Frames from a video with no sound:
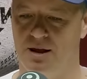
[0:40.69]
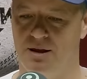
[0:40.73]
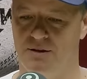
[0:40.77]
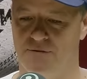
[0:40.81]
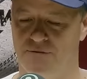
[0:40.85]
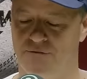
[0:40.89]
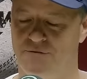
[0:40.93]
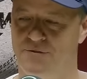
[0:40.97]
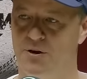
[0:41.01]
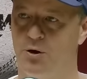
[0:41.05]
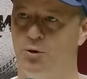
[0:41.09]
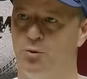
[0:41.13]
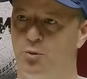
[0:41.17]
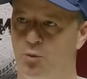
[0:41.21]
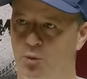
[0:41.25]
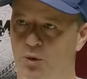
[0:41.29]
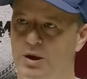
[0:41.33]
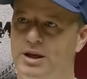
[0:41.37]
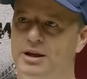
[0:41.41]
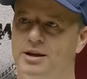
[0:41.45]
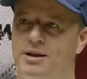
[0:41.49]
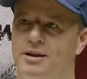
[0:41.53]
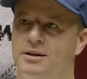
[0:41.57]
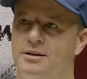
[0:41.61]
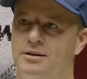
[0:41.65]
it felt
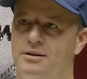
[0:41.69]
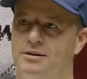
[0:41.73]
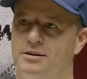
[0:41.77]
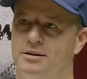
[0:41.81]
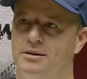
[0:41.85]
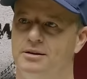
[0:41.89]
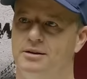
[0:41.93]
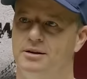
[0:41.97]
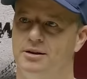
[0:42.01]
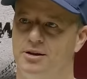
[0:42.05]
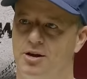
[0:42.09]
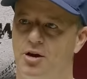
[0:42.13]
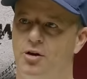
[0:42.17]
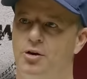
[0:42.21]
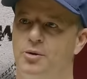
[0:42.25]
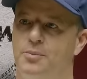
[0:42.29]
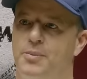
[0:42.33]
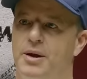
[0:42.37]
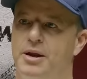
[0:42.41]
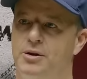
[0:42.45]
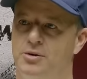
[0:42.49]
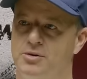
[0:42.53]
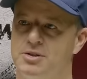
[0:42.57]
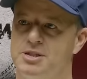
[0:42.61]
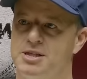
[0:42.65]
weird going to
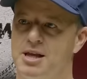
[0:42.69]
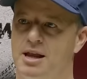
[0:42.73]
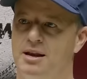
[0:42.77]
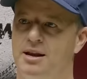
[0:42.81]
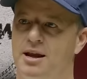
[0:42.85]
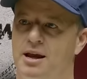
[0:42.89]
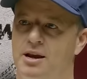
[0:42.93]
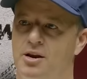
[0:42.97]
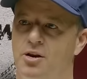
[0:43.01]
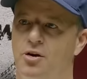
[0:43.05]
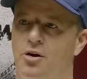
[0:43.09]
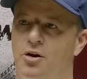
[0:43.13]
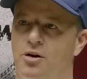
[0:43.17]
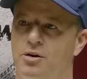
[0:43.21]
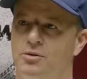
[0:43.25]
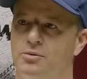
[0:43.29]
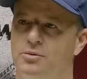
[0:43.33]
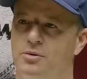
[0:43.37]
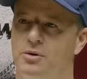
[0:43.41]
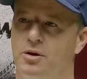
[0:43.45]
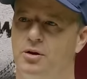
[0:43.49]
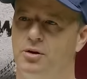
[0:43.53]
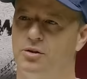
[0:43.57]
bed on Sunday night.